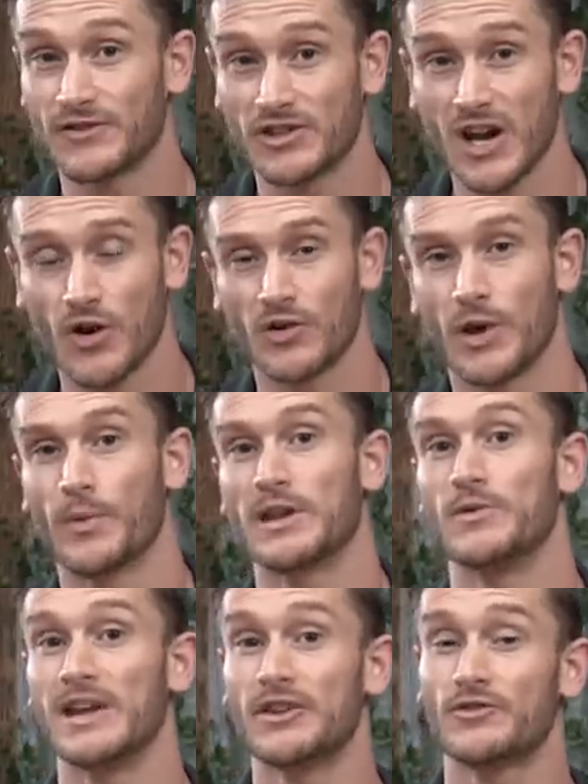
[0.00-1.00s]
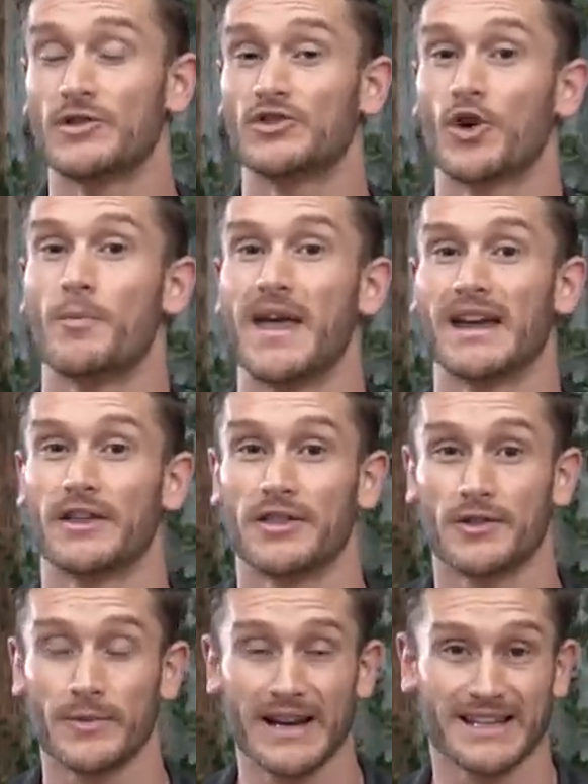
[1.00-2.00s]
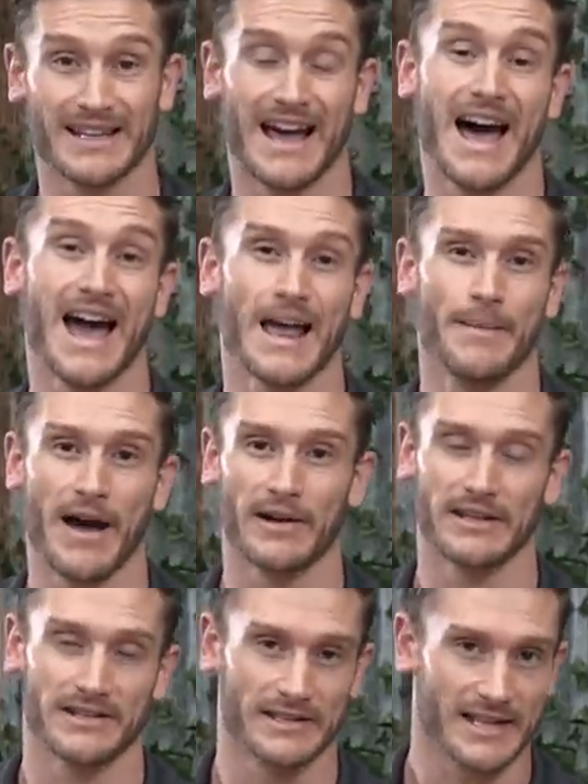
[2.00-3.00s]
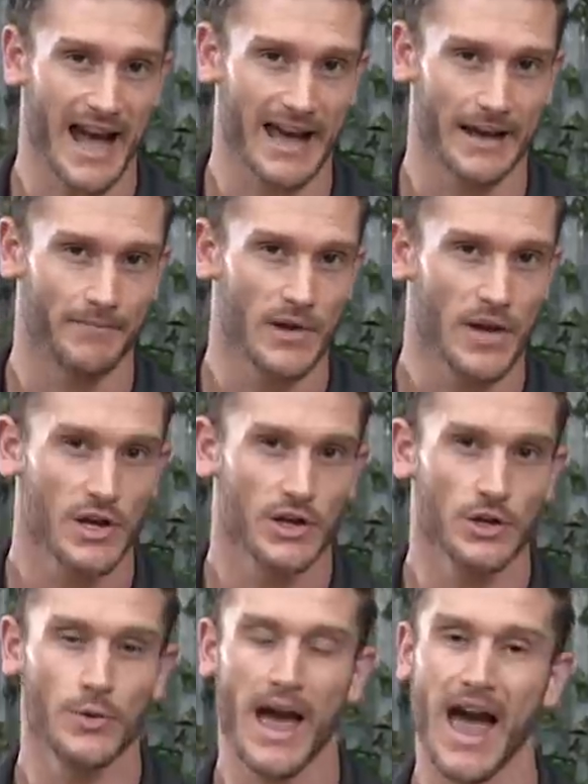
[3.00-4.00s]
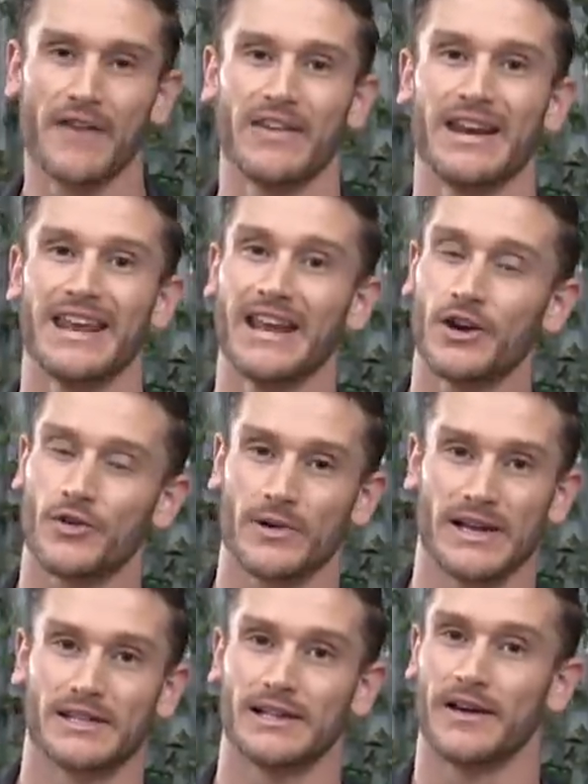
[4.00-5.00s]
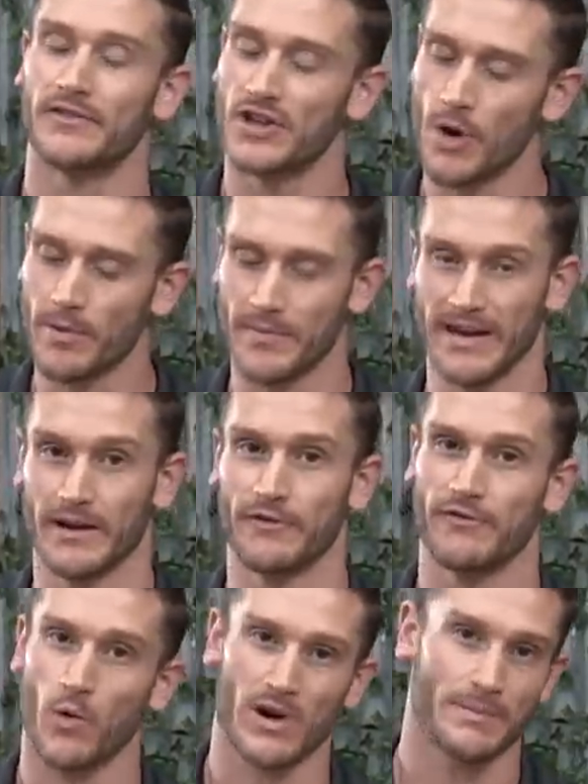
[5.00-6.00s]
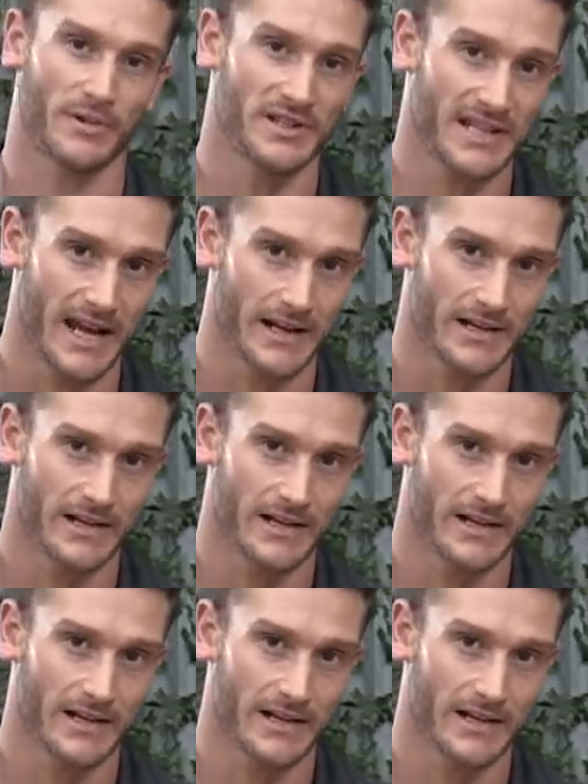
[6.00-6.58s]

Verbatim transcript: have shown that when you introduce omega 3s at a high amount into the diet, you have an increase of dopamine of 40%,